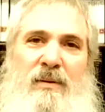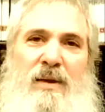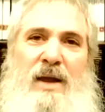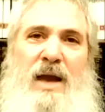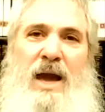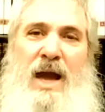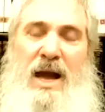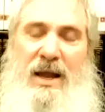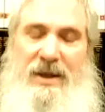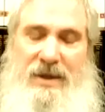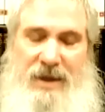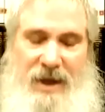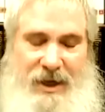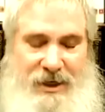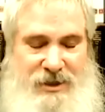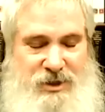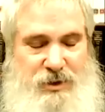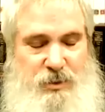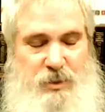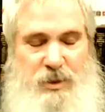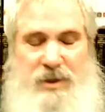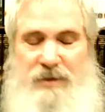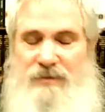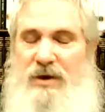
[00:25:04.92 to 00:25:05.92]
And yes,
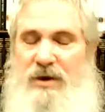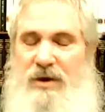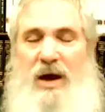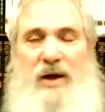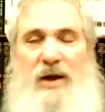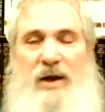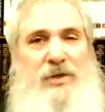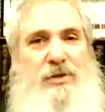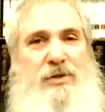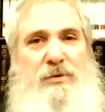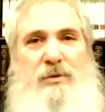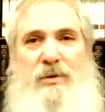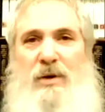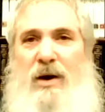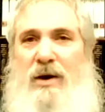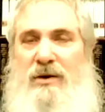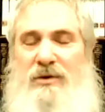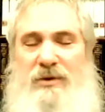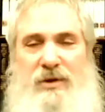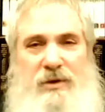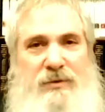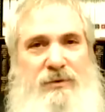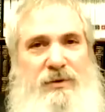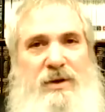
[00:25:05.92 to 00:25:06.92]
we've gone through our
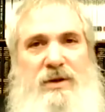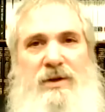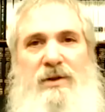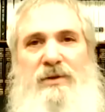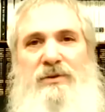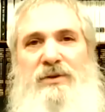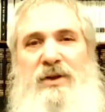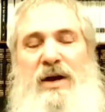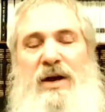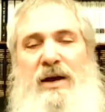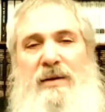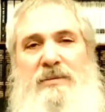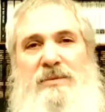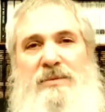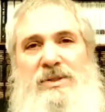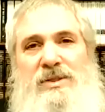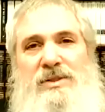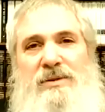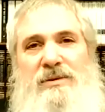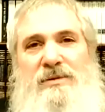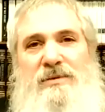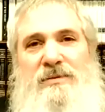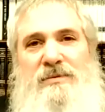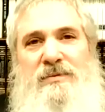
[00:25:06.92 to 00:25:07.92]
difficult times
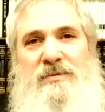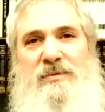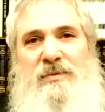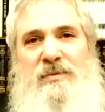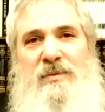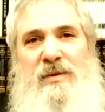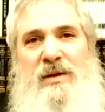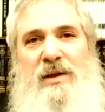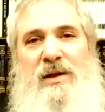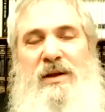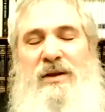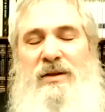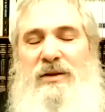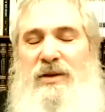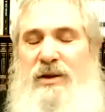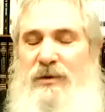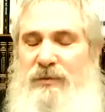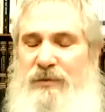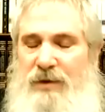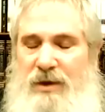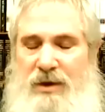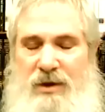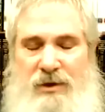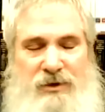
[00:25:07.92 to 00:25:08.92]

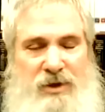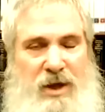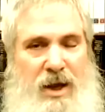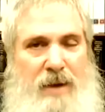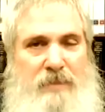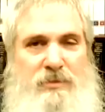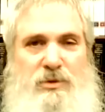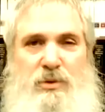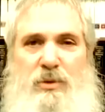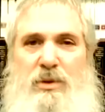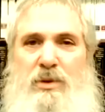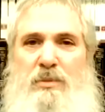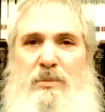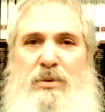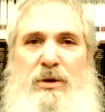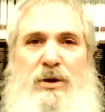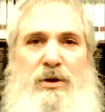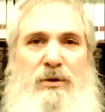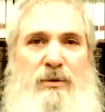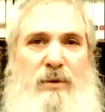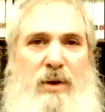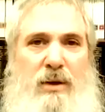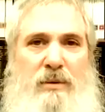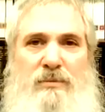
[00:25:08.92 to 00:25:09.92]
with
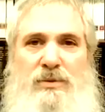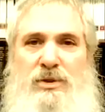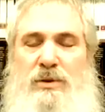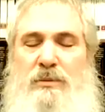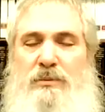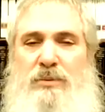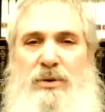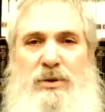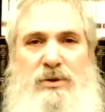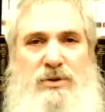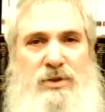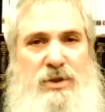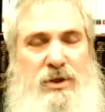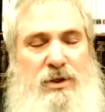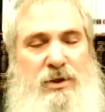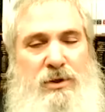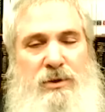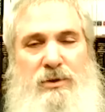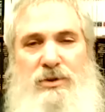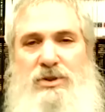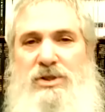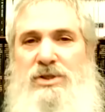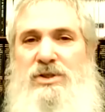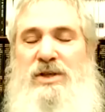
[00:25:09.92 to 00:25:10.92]
pogroms and
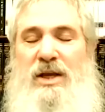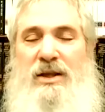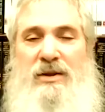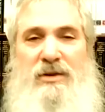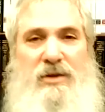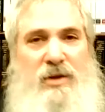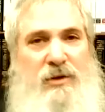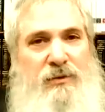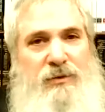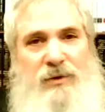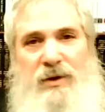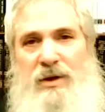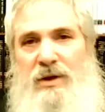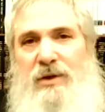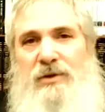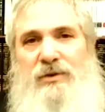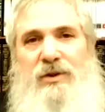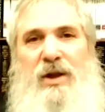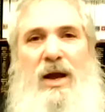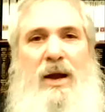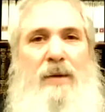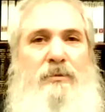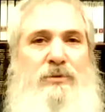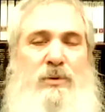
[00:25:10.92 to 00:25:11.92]
persecutions, and difficult
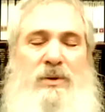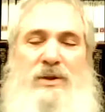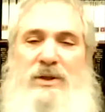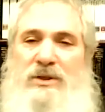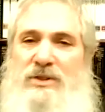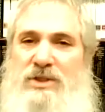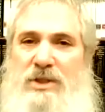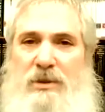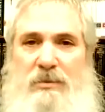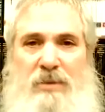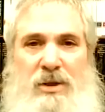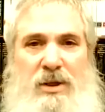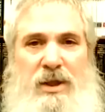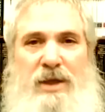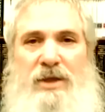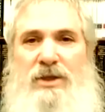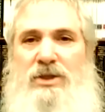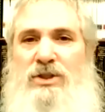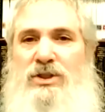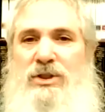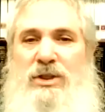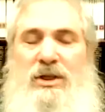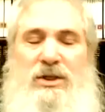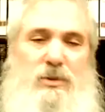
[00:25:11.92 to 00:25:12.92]
times with
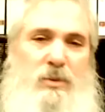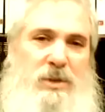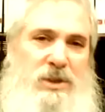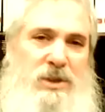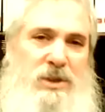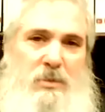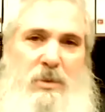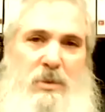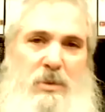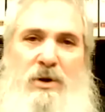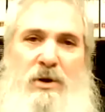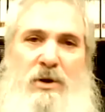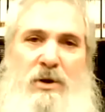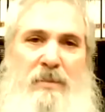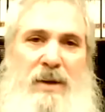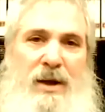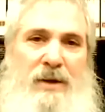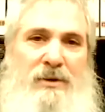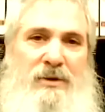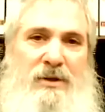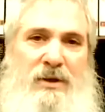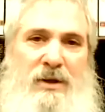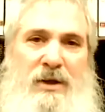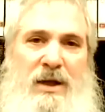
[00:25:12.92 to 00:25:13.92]
assimilation, as we spoke
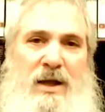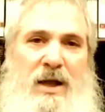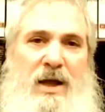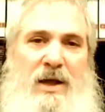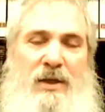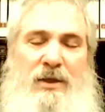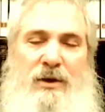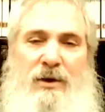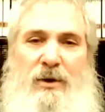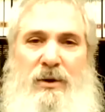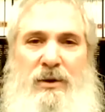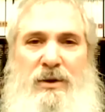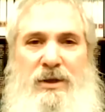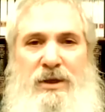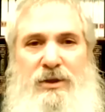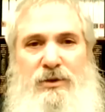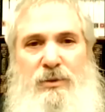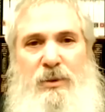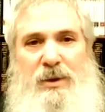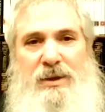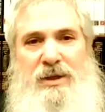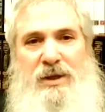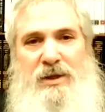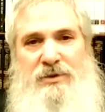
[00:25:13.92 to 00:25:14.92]
about the early
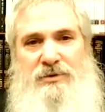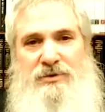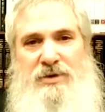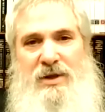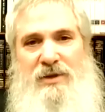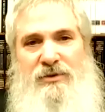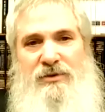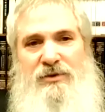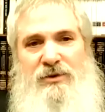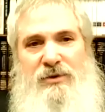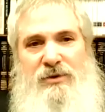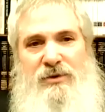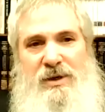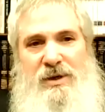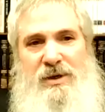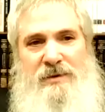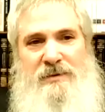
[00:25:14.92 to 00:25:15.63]
20th century.